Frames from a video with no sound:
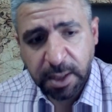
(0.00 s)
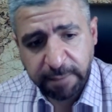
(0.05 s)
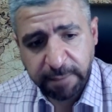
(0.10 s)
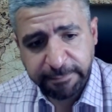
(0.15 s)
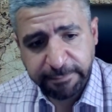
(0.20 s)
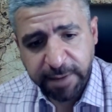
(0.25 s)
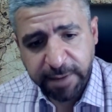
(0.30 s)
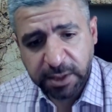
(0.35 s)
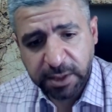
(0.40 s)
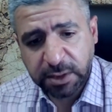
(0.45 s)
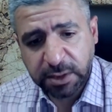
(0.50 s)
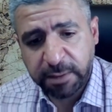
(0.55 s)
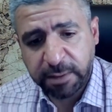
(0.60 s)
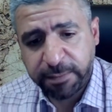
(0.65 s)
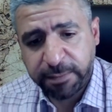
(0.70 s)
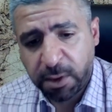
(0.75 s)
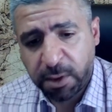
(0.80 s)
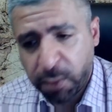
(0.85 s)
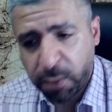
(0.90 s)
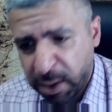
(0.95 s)
first of
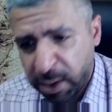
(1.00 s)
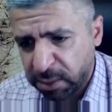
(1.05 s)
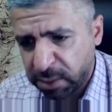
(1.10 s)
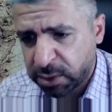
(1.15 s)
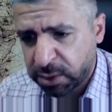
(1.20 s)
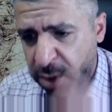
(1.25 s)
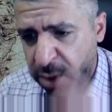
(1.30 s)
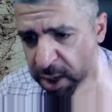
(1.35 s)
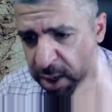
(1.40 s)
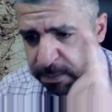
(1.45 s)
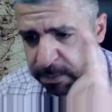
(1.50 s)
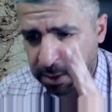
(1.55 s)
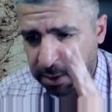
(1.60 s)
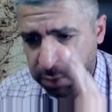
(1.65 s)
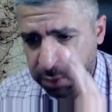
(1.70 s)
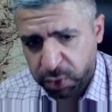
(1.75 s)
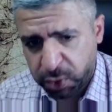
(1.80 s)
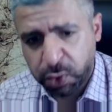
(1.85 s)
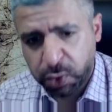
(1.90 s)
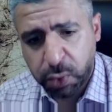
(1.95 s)
all, we will talk about
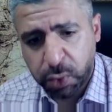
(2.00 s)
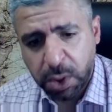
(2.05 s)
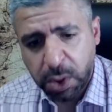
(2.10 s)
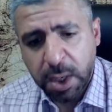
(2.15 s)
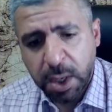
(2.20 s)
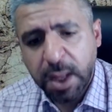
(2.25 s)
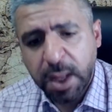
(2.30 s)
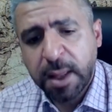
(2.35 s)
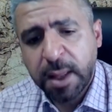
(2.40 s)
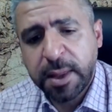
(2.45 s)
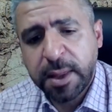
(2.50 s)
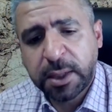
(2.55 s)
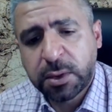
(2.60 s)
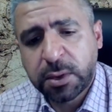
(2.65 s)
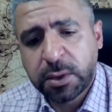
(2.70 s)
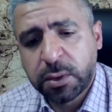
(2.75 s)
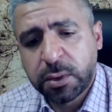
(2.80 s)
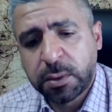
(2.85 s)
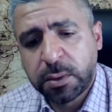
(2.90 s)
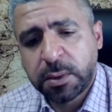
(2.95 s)
the
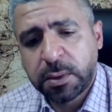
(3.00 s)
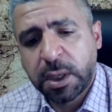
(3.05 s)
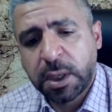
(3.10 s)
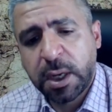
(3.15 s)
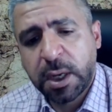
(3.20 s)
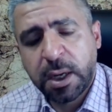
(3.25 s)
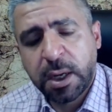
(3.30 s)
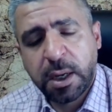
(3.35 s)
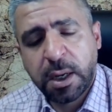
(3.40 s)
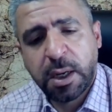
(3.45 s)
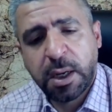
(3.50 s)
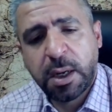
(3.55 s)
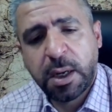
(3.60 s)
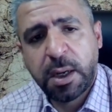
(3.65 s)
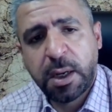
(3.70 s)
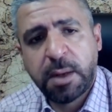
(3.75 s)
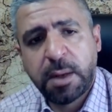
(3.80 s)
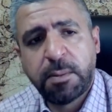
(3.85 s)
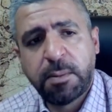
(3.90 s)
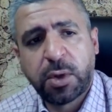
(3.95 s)
two
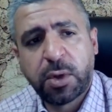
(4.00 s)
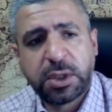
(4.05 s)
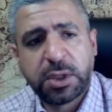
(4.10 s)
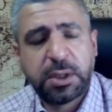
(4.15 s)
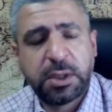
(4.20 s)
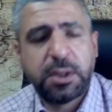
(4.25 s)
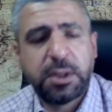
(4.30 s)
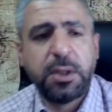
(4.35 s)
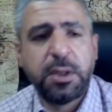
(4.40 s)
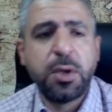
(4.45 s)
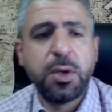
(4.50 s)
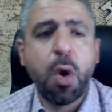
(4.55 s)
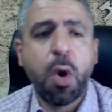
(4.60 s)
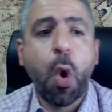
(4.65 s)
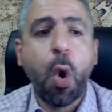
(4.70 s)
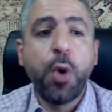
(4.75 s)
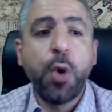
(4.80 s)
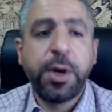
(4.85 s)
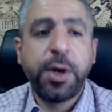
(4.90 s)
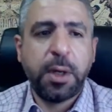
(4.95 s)
most
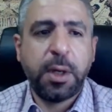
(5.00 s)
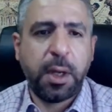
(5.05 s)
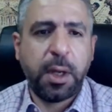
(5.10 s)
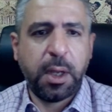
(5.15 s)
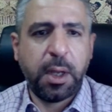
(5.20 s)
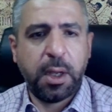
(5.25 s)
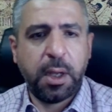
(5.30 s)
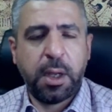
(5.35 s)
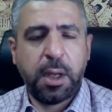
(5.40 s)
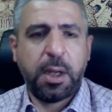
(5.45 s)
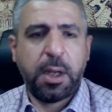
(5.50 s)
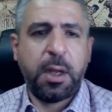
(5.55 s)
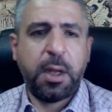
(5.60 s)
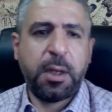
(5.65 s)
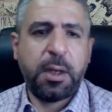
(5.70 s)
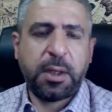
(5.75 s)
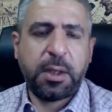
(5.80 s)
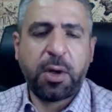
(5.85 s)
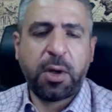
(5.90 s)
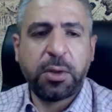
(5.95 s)
known
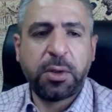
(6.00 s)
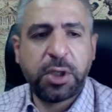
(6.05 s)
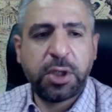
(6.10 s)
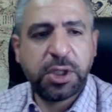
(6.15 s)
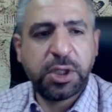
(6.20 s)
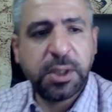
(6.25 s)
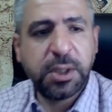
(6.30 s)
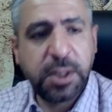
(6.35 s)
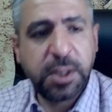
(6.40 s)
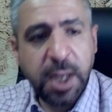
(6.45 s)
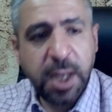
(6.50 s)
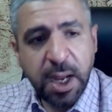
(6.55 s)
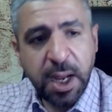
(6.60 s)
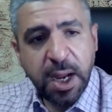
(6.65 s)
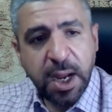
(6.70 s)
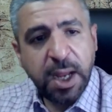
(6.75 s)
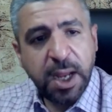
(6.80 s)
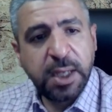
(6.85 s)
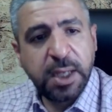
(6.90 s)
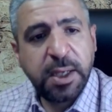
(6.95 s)
conditions.
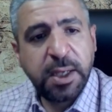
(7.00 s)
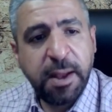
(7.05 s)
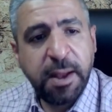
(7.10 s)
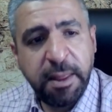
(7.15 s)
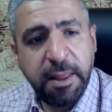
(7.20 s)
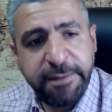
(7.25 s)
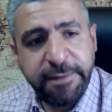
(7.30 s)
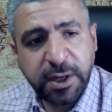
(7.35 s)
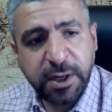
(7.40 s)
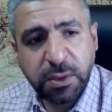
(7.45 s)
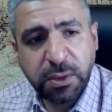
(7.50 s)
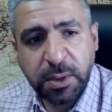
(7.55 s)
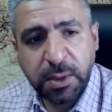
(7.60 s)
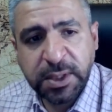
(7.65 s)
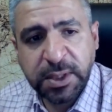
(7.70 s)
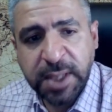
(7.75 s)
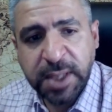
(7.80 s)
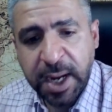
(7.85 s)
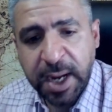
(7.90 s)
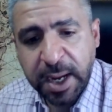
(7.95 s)
The first one is
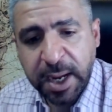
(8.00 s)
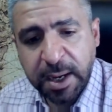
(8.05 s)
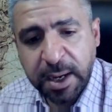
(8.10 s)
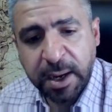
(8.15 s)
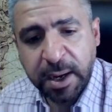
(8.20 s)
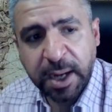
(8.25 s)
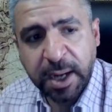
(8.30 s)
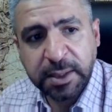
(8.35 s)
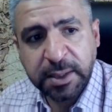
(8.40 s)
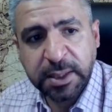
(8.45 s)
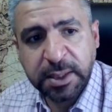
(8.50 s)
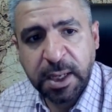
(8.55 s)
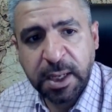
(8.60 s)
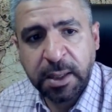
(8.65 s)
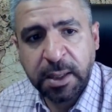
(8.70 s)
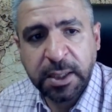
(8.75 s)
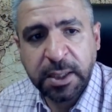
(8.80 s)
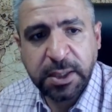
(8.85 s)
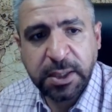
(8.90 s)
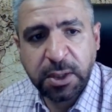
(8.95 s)
the Langerhans cell
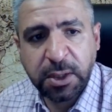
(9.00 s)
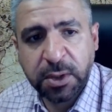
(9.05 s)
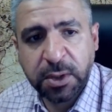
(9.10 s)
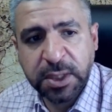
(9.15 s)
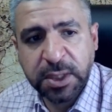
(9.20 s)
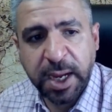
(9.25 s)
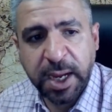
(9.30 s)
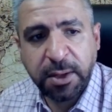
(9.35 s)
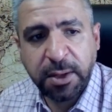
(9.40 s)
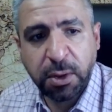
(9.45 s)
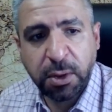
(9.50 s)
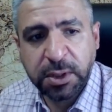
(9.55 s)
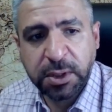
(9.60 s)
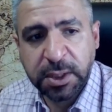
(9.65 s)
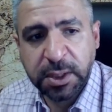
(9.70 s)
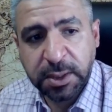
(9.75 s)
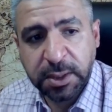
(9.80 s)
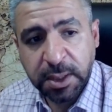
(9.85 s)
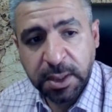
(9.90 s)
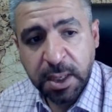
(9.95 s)

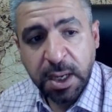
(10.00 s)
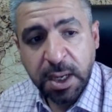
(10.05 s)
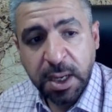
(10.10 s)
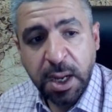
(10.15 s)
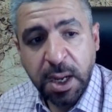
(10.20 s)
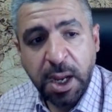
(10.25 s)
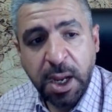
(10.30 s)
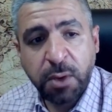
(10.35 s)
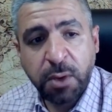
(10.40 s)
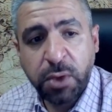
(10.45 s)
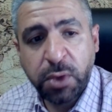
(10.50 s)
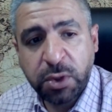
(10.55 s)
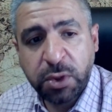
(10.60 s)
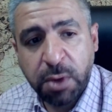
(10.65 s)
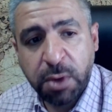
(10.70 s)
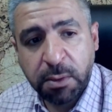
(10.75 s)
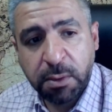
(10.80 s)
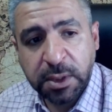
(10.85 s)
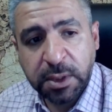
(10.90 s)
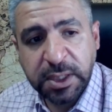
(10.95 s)
histiocytosis, in which we
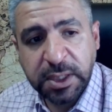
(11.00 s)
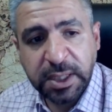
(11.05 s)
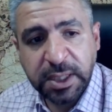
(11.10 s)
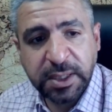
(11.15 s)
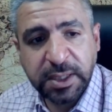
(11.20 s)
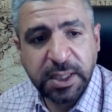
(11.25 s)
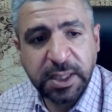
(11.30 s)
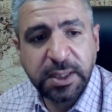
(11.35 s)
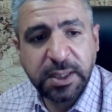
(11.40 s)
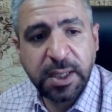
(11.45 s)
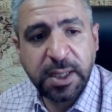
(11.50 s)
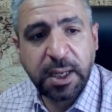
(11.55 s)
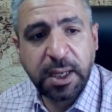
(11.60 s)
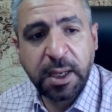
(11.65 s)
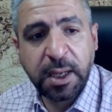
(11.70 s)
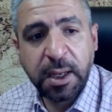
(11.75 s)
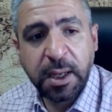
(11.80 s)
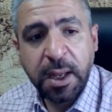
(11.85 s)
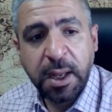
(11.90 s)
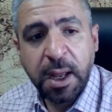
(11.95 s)
will see cystic
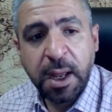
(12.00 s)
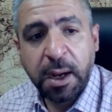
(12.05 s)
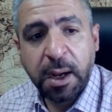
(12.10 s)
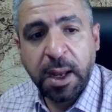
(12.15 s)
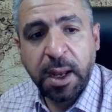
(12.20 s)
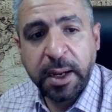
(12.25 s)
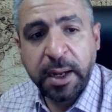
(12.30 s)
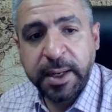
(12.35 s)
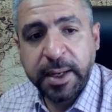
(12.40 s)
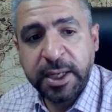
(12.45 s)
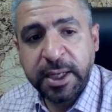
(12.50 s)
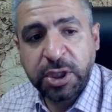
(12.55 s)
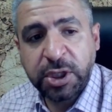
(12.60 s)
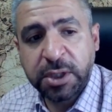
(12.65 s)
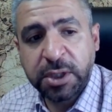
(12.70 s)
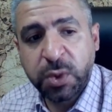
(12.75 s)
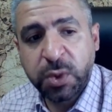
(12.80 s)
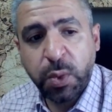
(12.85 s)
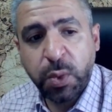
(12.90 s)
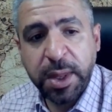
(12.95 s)
lung lesions
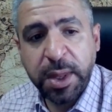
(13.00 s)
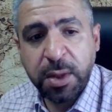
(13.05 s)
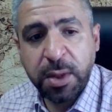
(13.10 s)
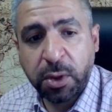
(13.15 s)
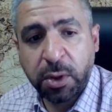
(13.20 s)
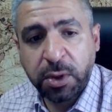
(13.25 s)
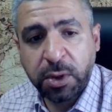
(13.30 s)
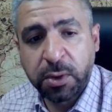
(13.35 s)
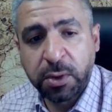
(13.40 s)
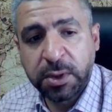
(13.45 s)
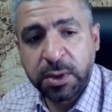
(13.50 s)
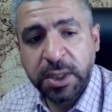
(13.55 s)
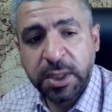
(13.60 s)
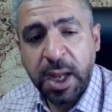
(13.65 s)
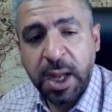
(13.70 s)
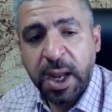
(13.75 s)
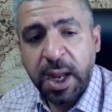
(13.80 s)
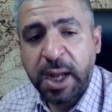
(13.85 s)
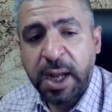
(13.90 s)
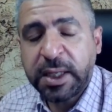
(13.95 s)
with nodules.
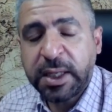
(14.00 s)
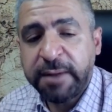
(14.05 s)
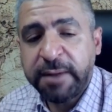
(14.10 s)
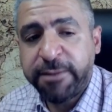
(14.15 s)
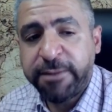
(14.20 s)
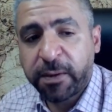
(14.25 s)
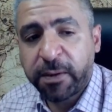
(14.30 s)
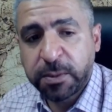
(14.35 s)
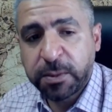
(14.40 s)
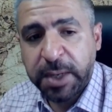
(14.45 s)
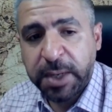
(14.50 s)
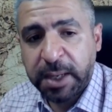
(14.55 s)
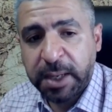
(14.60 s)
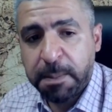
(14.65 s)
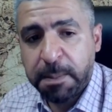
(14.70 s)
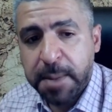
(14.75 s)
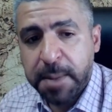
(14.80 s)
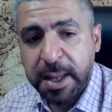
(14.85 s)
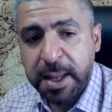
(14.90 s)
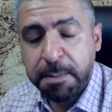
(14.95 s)
It involves mainly
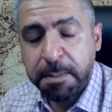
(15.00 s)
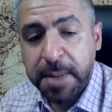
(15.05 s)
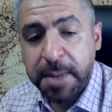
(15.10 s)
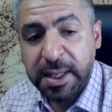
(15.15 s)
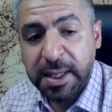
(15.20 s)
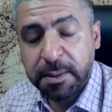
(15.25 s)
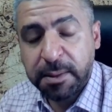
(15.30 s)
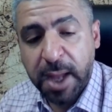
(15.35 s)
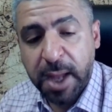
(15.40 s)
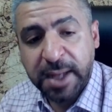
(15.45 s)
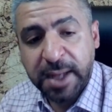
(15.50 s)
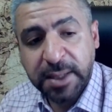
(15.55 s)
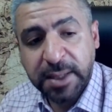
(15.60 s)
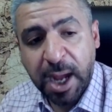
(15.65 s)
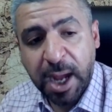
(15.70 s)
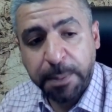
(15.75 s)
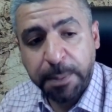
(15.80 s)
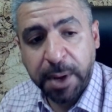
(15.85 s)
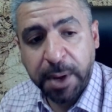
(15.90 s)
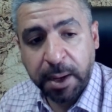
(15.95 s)
mid and
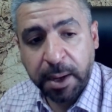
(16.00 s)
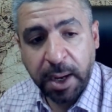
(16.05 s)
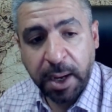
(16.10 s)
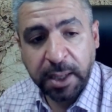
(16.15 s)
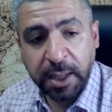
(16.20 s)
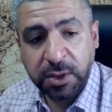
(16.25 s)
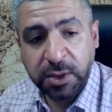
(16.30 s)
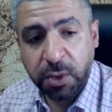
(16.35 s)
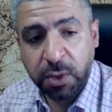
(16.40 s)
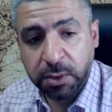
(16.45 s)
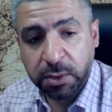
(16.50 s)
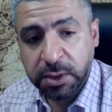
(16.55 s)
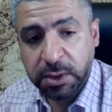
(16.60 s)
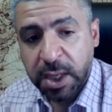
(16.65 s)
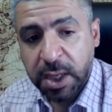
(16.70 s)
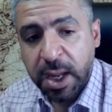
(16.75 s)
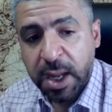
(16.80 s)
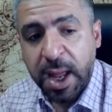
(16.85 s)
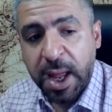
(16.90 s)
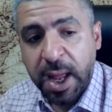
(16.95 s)
upper lung zones.
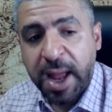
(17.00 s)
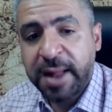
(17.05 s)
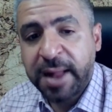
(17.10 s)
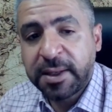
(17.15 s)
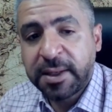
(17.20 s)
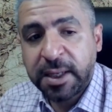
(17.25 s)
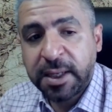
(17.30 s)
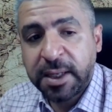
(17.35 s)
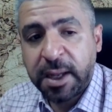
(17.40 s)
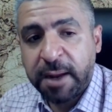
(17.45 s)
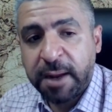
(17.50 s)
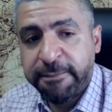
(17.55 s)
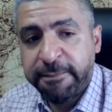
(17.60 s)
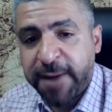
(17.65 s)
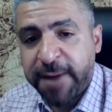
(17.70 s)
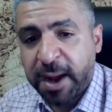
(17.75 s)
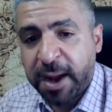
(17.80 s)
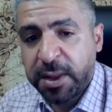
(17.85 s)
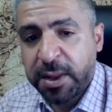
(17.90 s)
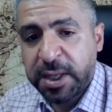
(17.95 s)
And in
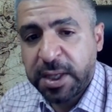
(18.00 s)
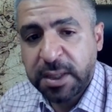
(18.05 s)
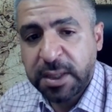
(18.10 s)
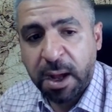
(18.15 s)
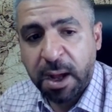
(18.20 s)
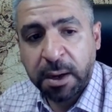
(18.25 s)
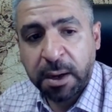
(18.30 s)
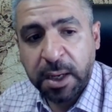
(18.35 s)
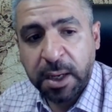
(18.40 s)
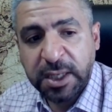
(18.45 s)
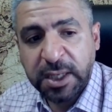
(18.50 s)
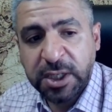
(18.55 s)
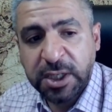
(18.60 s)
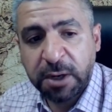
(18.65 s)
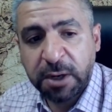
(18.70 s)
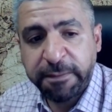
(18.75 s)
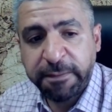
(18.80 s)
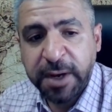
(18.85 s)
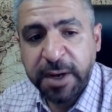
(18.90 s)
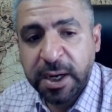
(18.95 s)
fact, these are
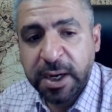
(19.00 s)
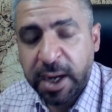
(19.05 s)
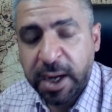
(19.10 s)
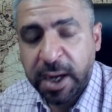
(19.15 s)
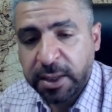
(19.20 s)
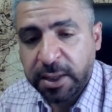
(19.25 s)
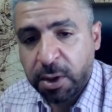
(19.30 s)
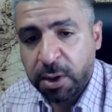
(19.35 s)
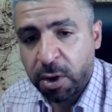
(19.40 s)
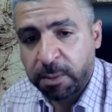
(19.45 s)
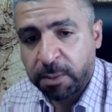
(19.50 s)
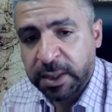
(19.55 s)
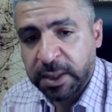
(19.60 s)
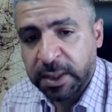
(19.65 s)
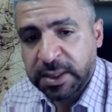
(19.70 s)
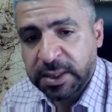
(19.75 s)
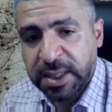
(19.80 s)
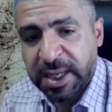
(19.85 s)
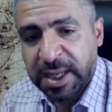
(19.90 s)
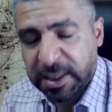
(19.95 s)
eosinophilic granulomas.
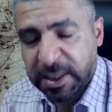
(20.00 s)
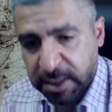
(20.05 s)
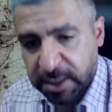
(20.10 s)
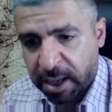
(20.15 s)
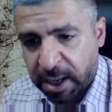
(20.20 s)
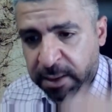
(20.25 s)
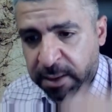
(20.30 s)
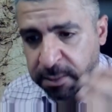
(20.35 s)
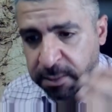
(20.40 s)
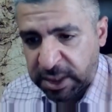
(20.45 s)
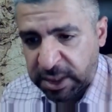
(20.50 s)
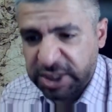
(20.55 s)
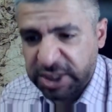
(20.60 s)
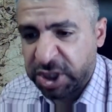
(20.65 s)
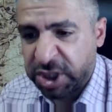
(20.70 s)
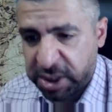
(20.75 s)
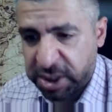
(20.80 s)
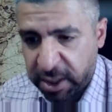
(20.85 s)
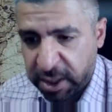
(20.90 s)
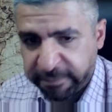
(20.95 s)
These are
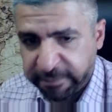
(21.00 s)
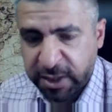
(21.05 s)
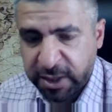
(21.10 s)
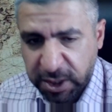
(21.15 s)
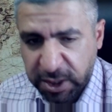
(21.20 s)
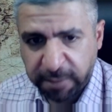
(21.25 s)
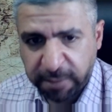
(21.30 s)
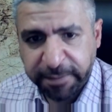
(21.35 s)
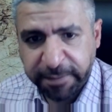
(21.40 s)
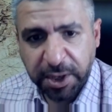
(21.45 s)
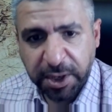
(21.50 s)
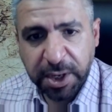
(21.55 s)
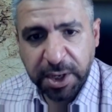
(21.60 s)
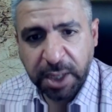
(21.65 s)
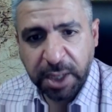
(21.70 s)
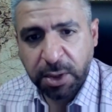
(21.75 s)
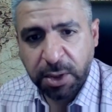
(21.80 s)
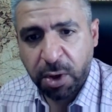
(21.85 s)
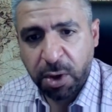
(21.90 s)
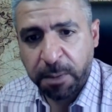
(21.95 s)
e.g. eosinophilic
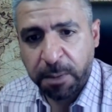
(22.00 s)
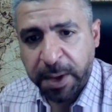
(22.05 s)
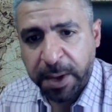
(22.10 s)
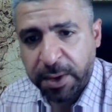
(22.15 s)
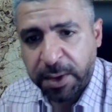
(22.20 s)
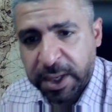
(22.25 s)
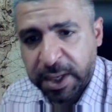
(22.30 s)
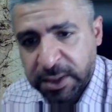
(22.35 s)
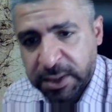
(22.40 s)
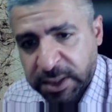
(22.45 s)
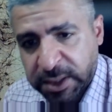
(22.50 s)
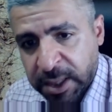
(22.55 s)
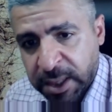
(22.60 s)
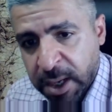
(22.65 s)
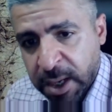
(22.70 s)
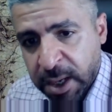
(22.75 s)
granuloma. You can see